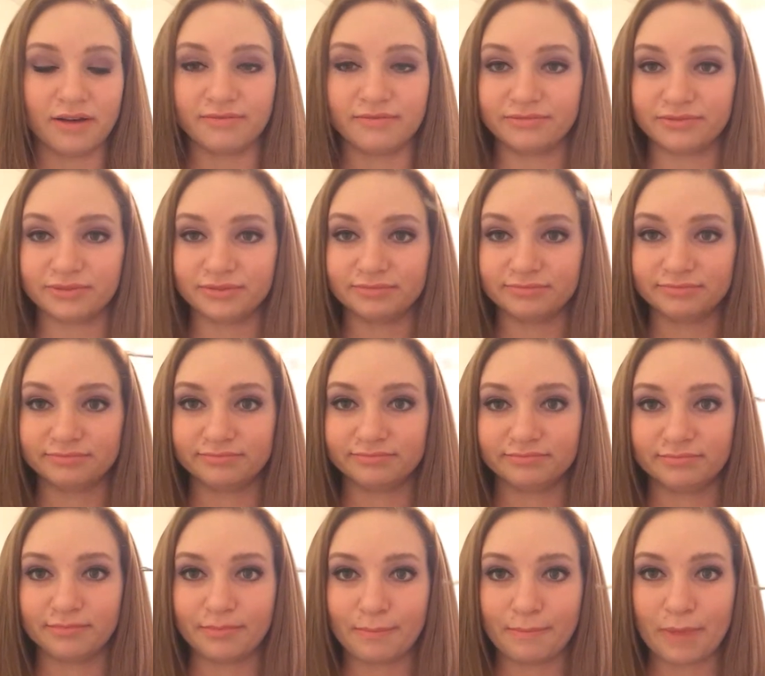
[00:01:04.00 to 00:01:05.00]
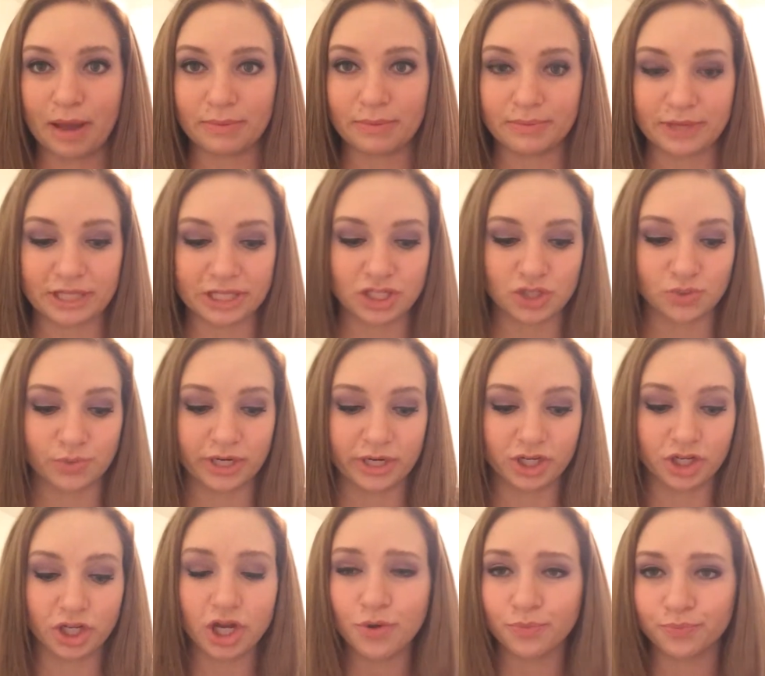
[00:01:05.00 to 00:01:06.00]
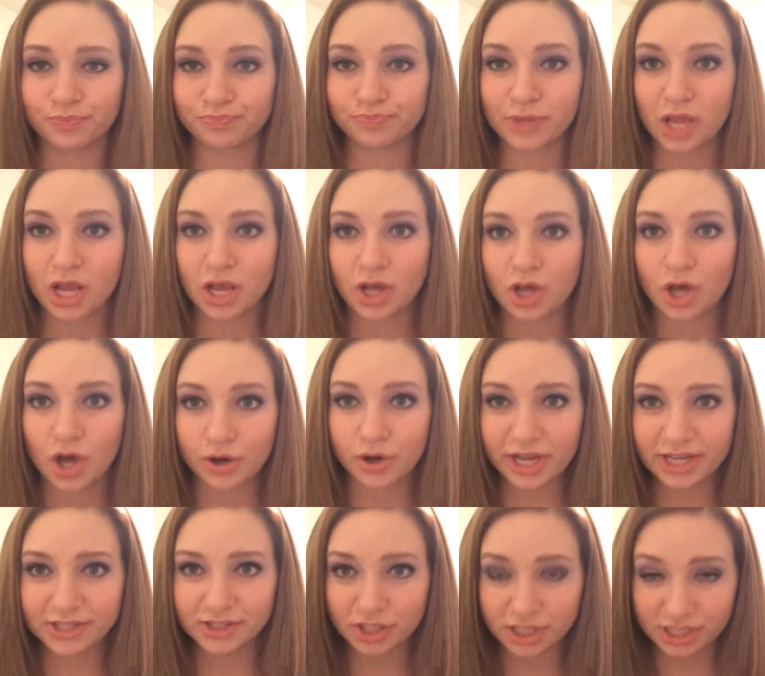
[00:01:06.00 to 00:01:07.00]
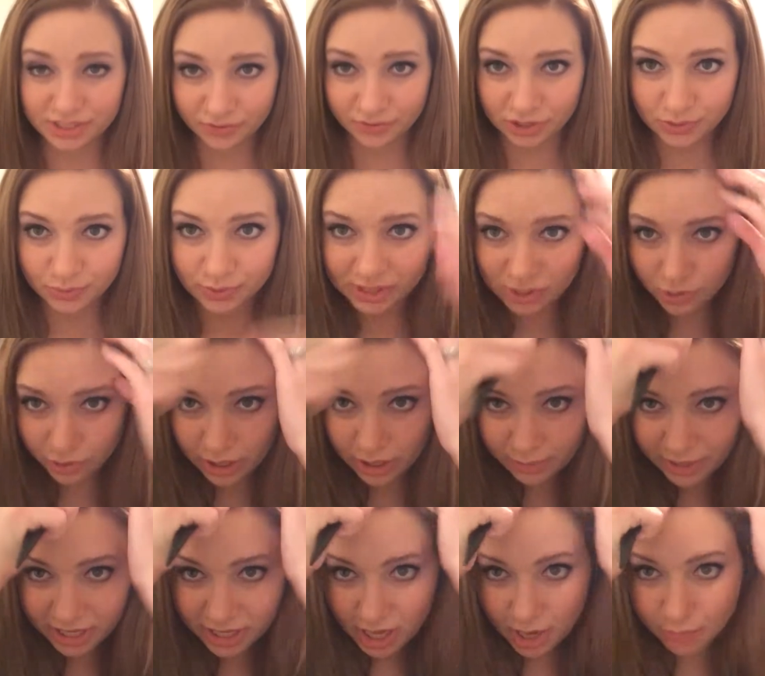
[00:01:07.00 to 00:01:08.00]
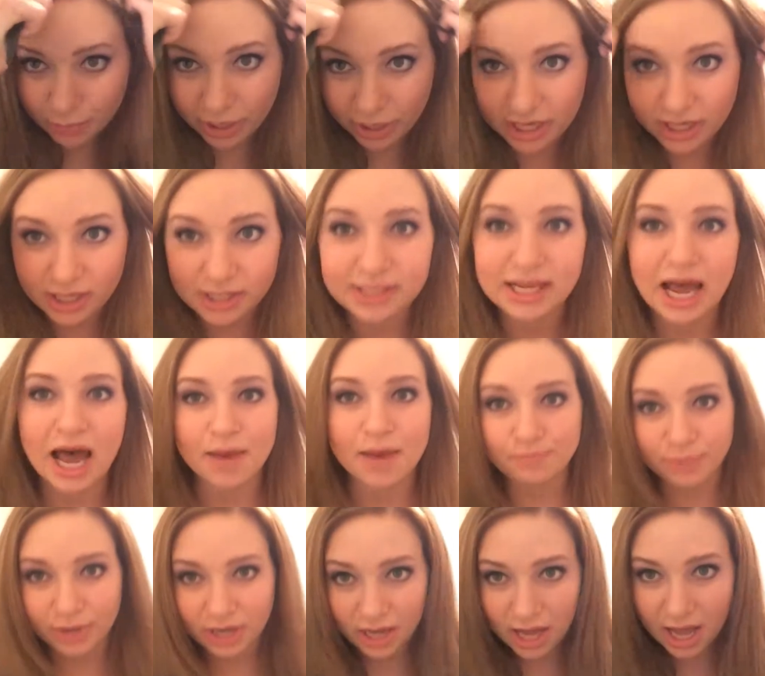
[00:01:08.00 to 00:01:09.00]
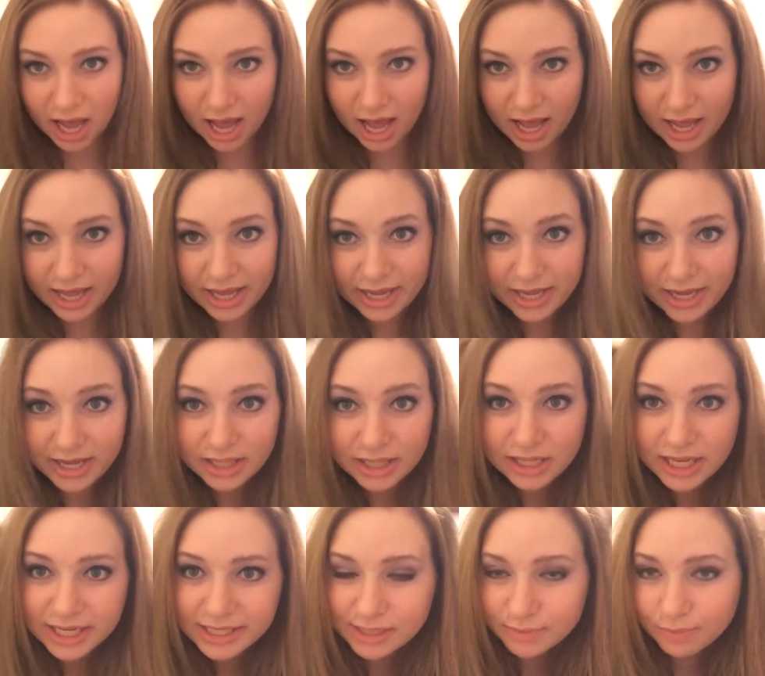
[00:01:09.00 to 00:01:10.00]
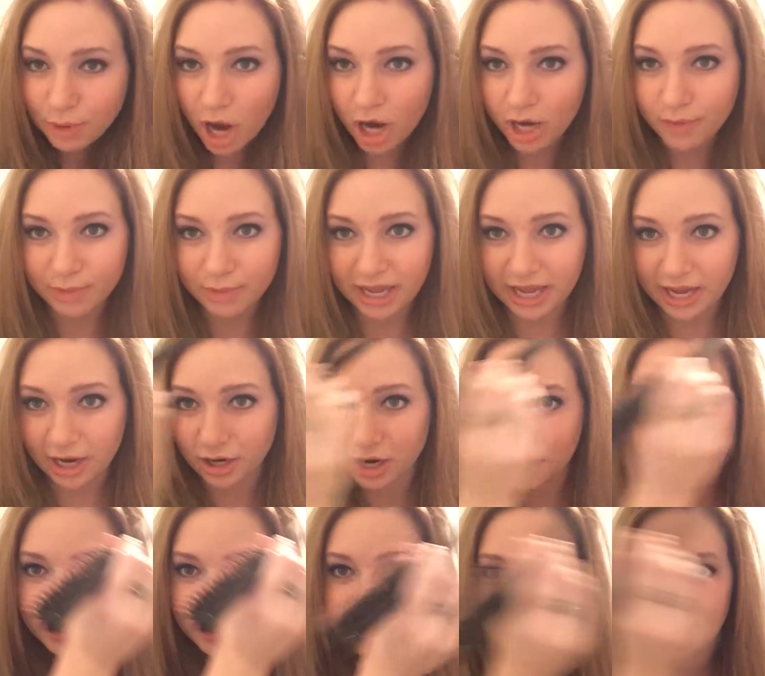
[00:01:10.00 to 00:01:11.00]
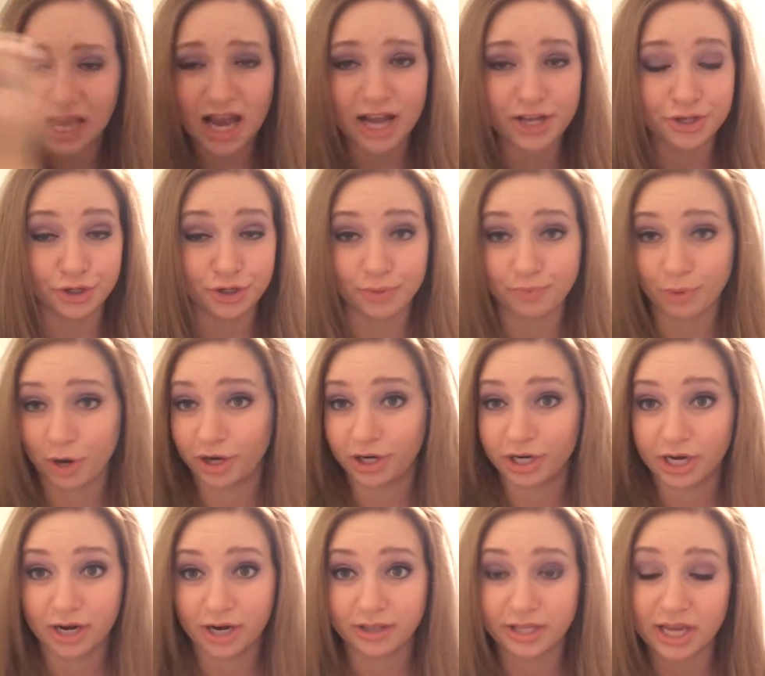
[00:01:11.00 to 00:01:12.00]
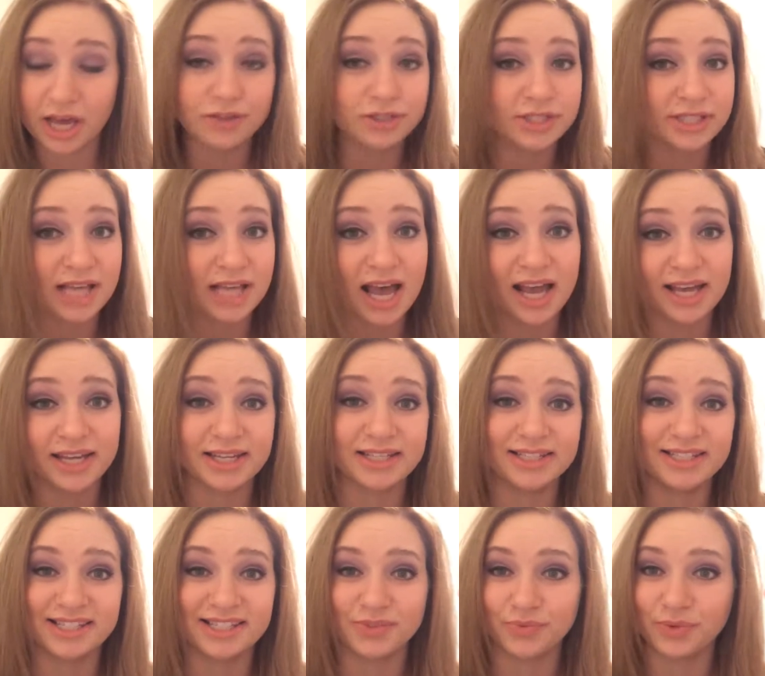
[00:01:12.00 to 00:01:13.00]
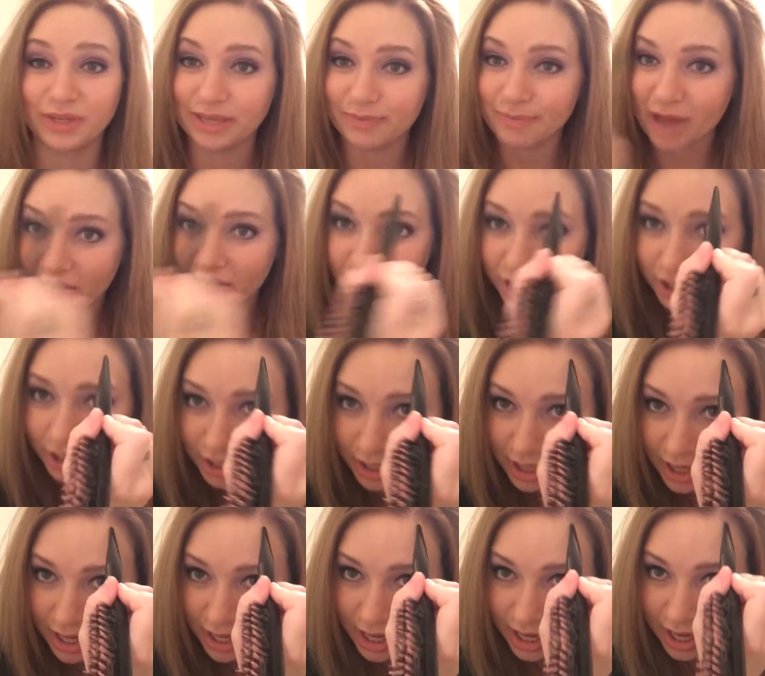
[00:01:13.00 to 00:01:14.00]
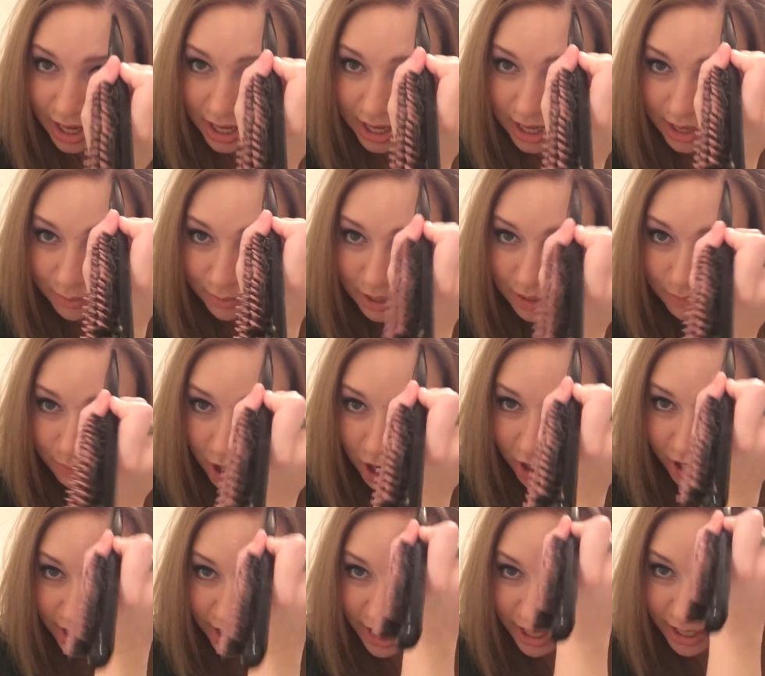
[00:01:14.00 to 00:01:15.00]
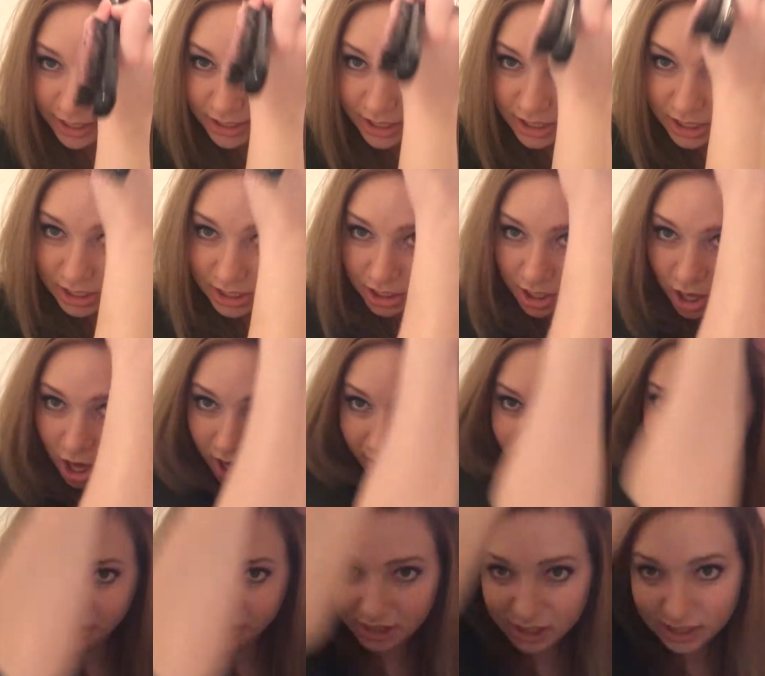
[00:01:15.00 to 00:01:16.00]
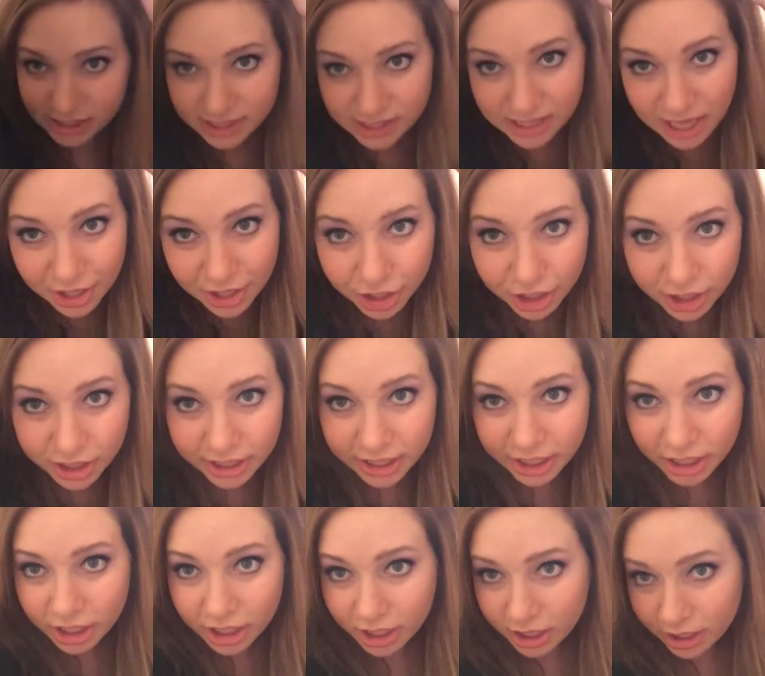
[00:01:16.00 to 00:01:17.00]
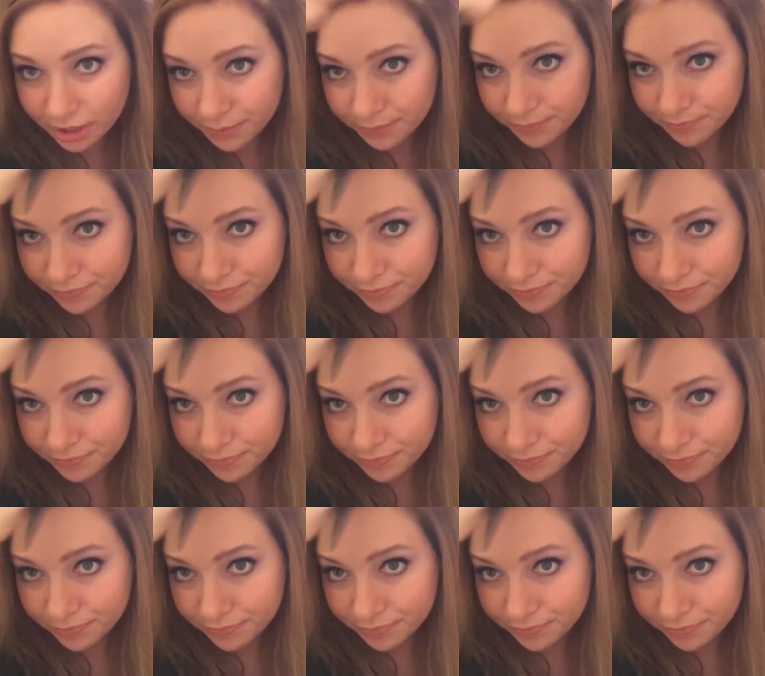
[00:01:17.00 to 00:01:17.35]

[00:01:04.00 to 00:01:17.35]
of Bobbi Pins ready to go. Okay, so this first one's going to be a braid on top. I like to part my hair on this side. You can part your hair on the other side. It doesn't really matter. And I'm gonna part it off to the center here.